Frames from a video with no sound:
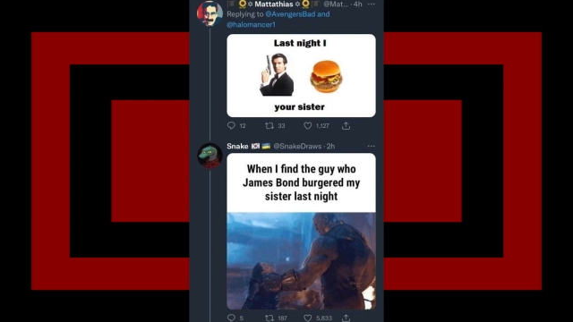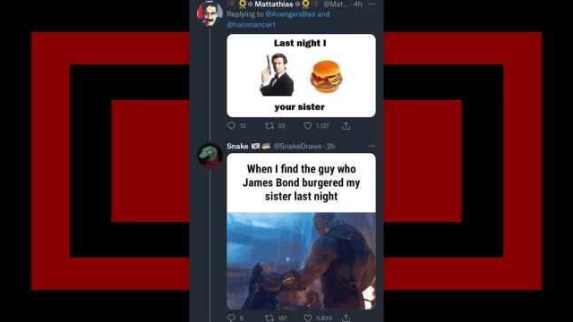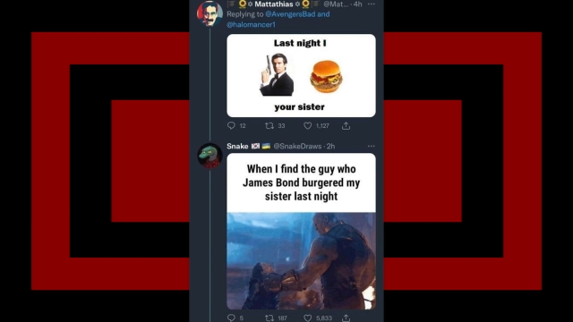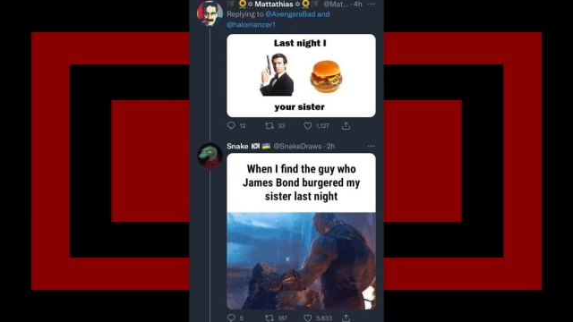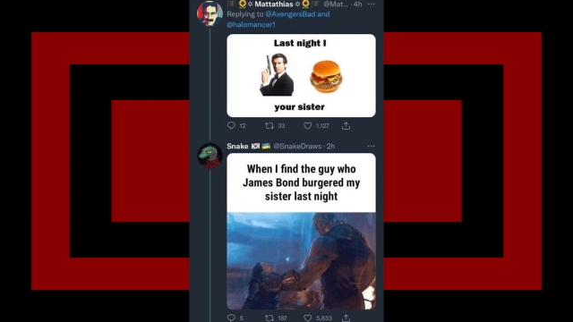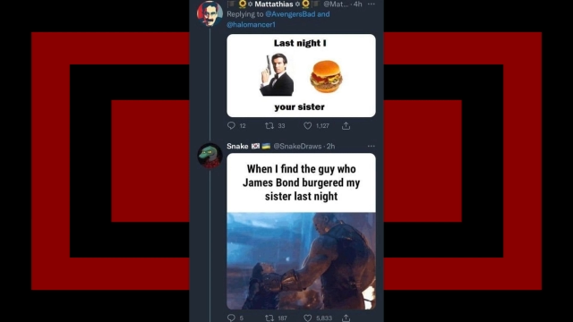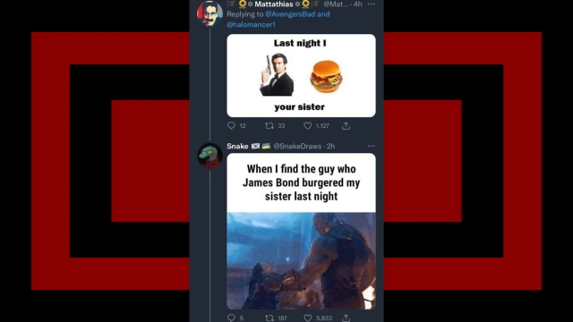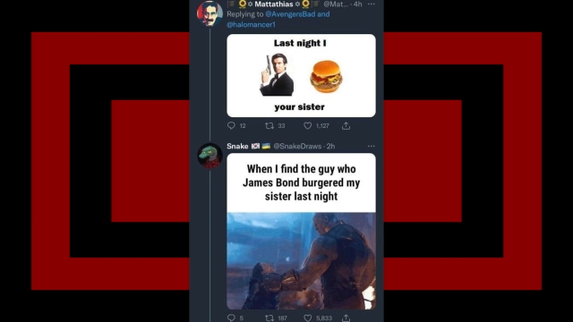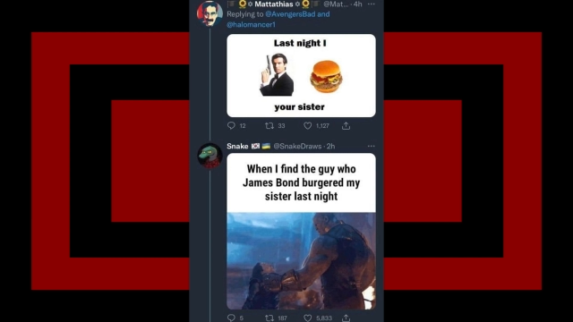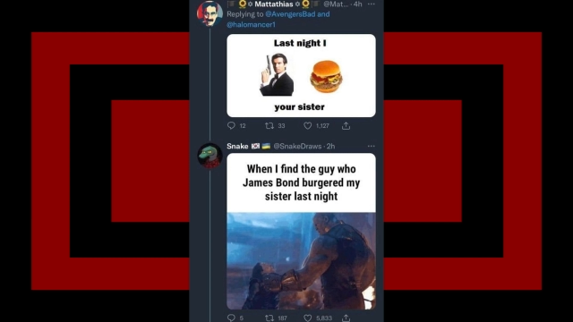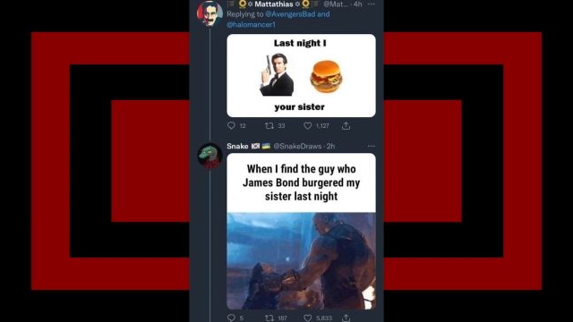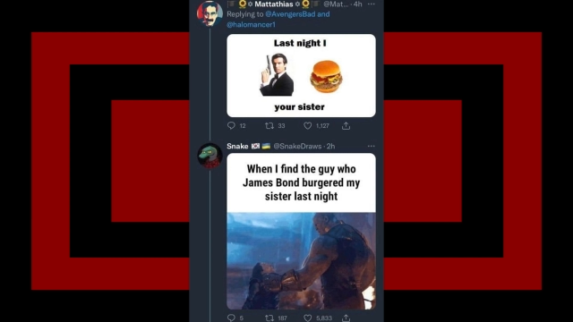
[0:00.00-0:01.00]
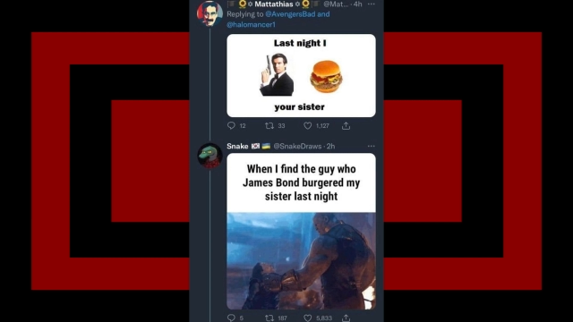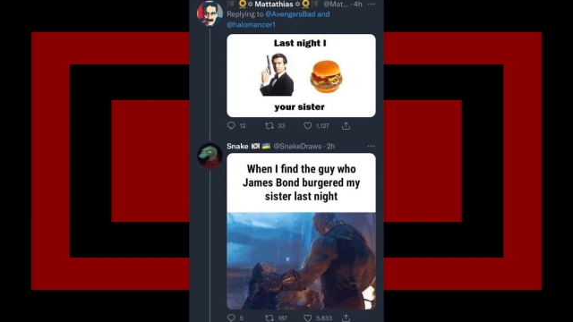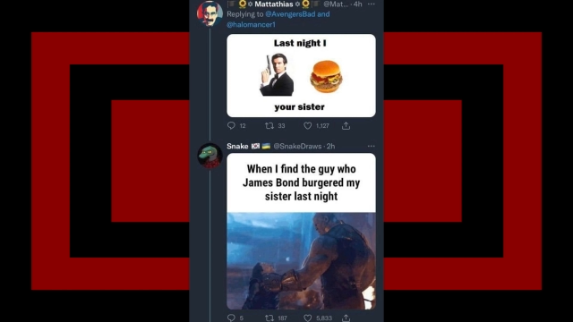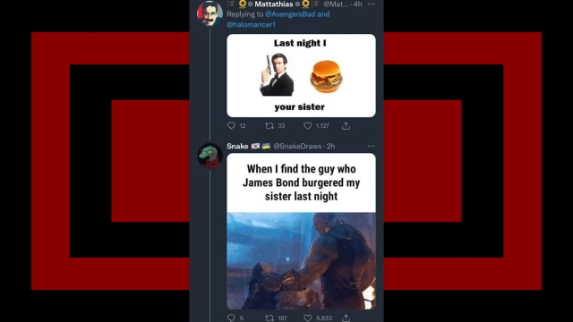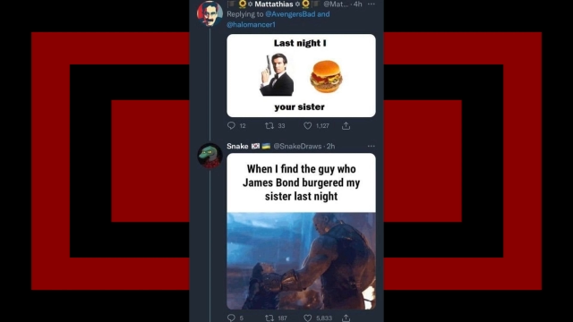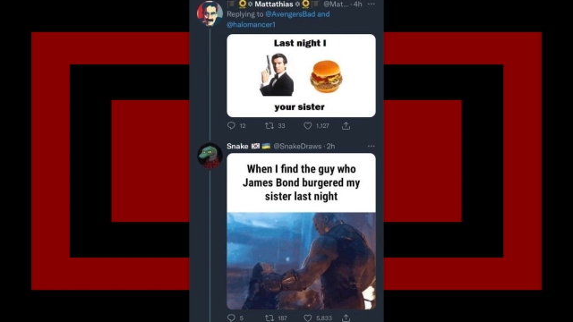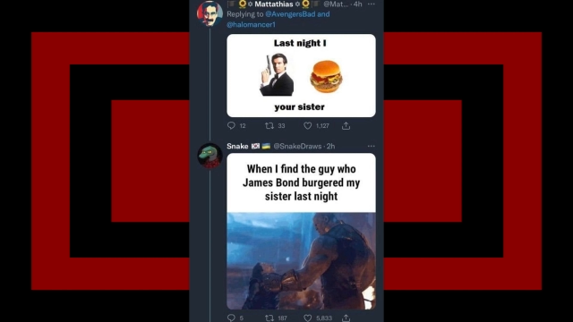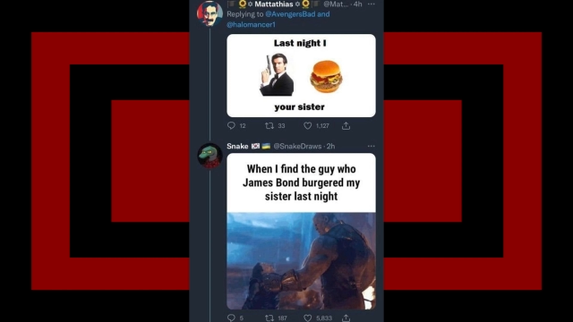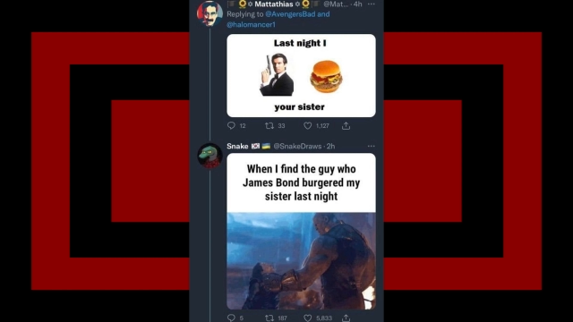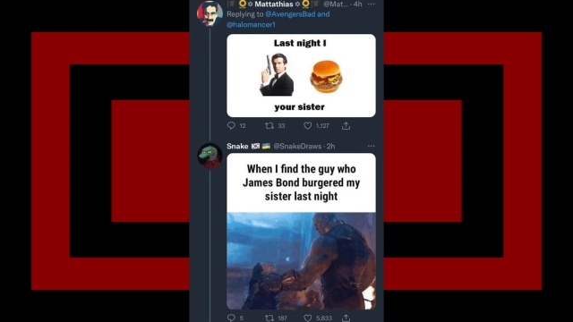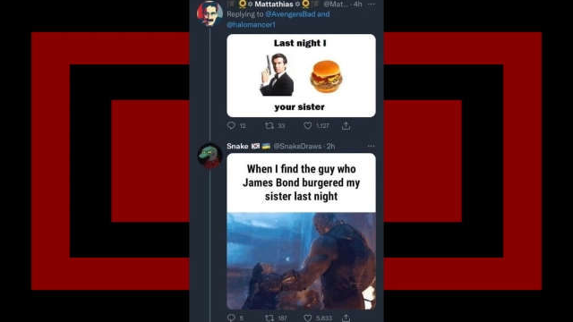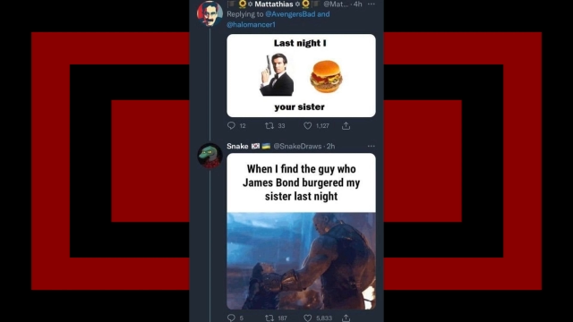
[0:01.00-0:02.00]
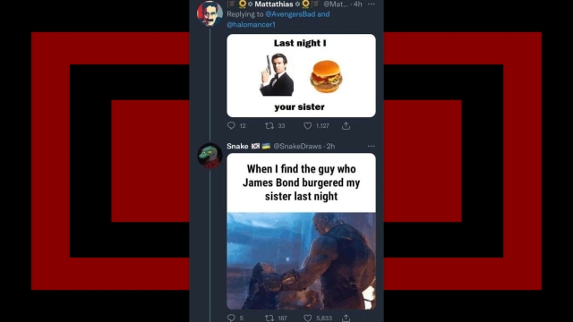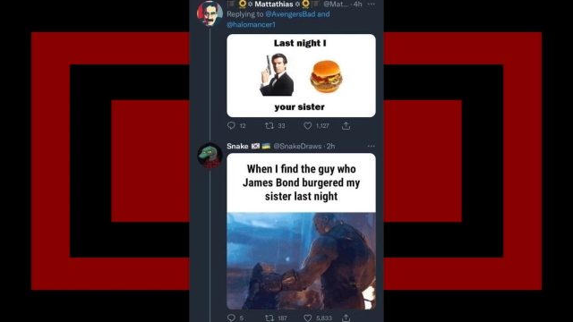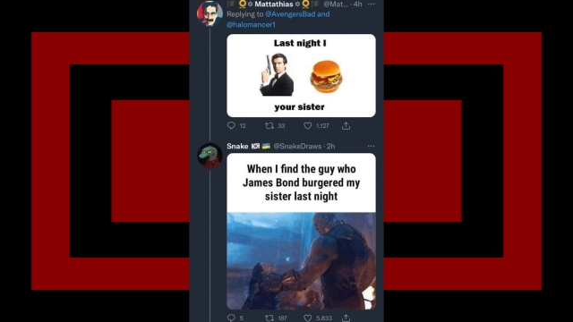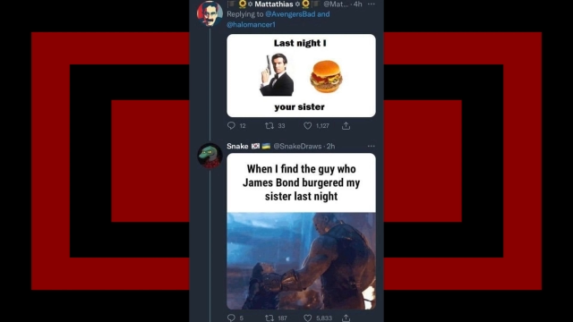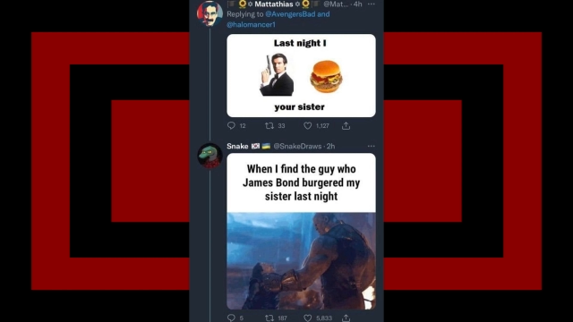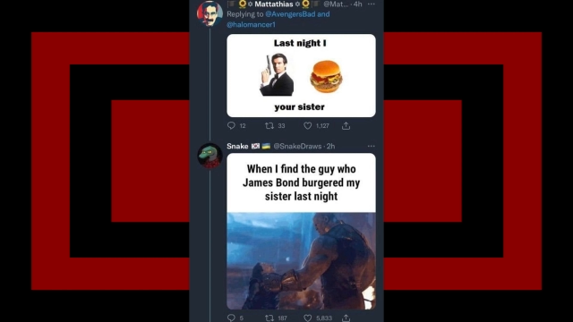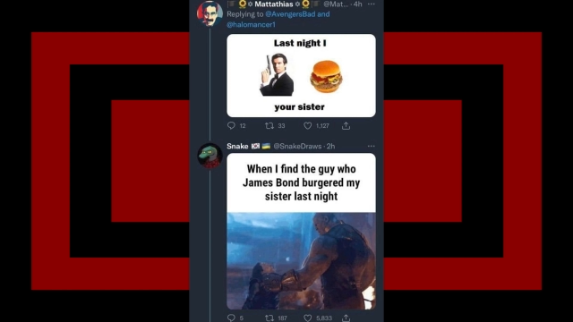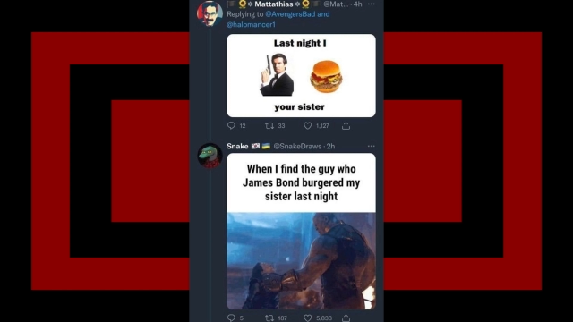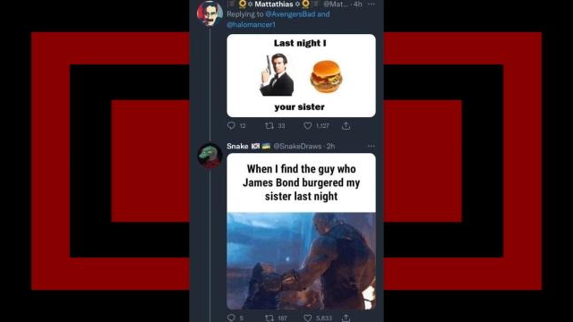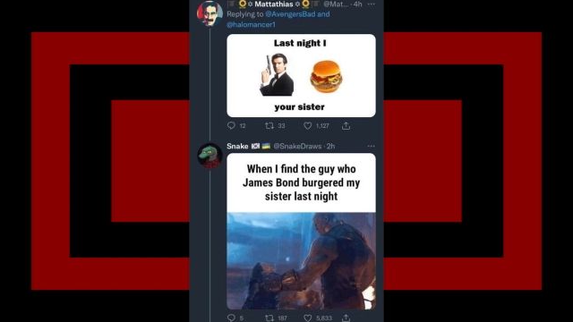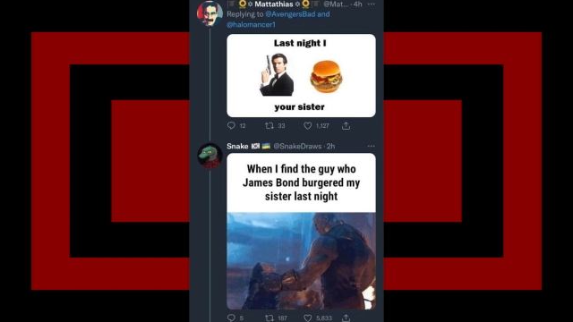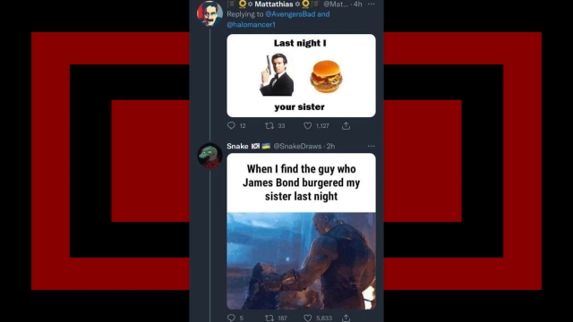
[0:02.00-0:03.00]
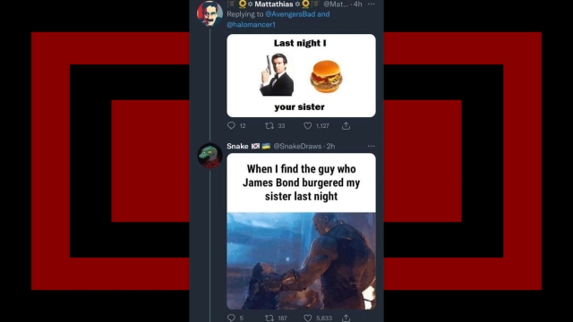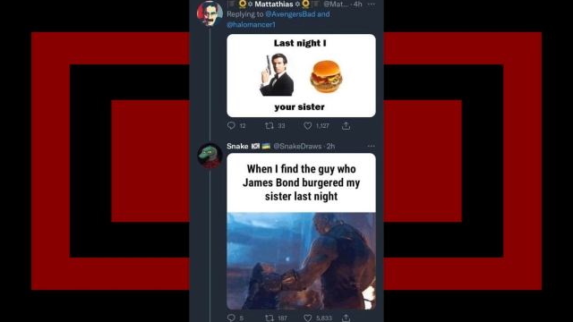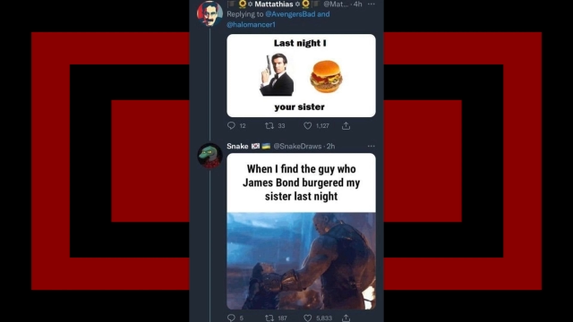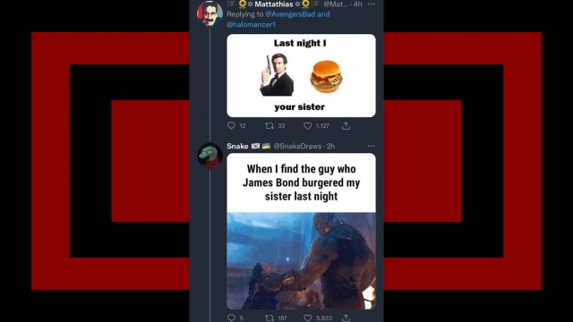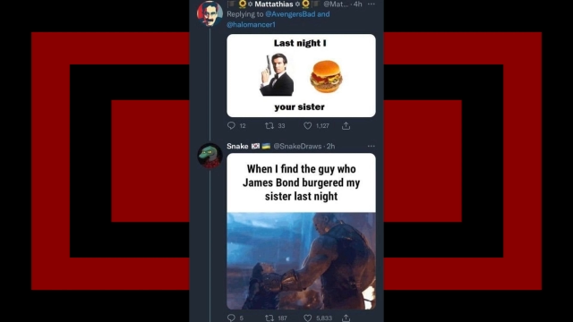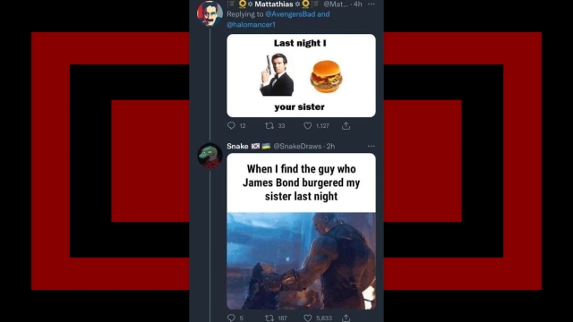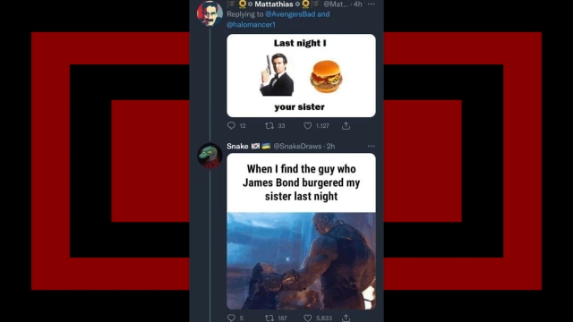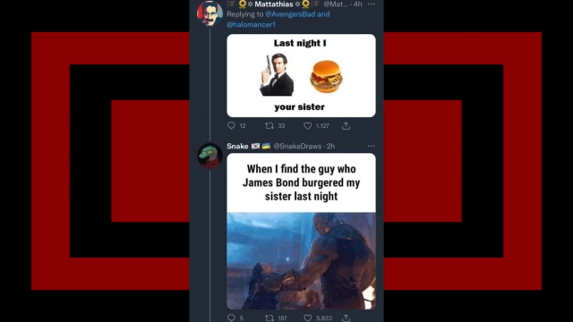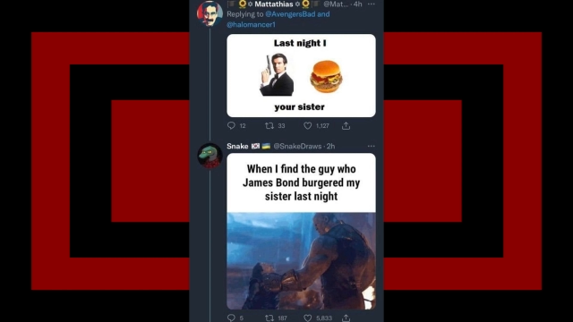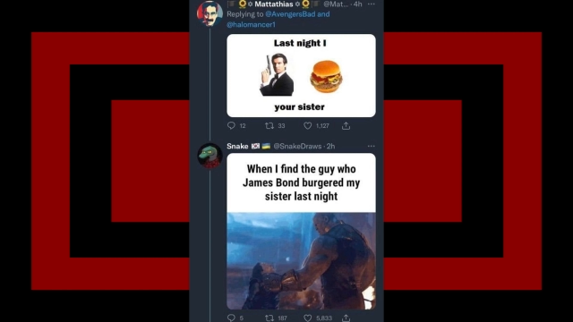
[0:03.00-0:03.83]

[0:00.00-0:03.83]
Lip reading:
Nobody's mouth can be seen.